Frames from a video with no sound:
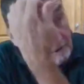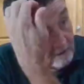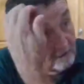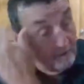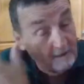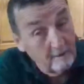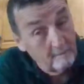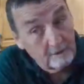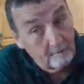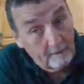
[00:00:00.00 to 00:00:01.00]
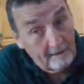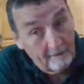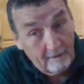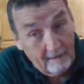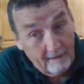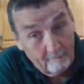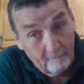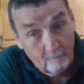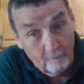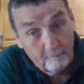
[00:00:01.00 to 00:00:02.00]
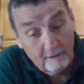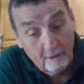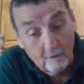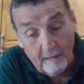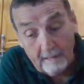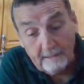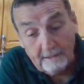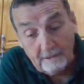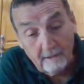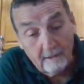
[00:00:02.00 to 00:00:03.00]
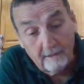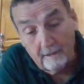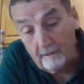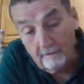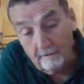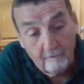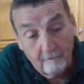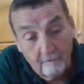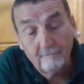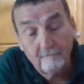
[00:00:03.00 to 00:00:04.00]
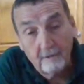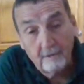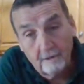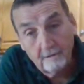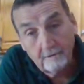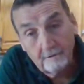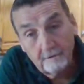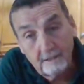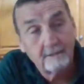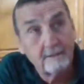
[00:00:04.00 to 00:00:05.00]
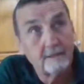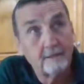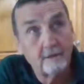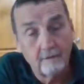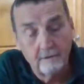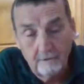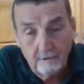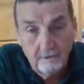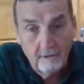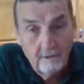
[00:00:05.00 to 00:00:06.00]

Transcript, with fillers: So you don't hear much about that We've been quietly studying it for 15 years, 16 years.